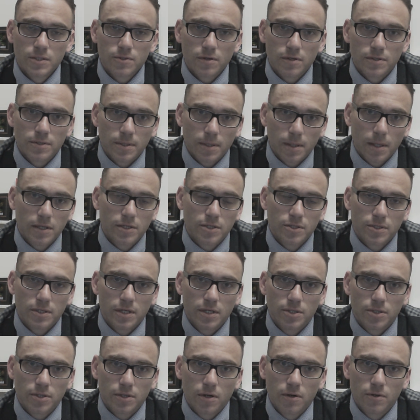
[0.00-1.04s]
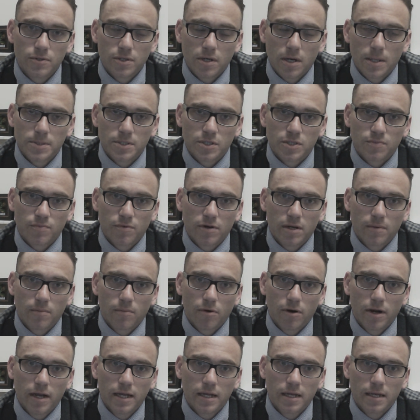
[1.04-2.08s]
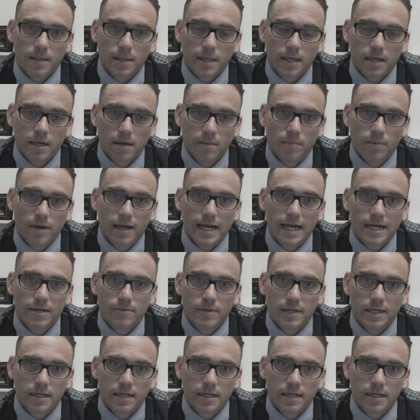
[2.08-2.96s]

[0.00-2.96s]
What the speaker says: So as the legislature goes off to spring break and they come back,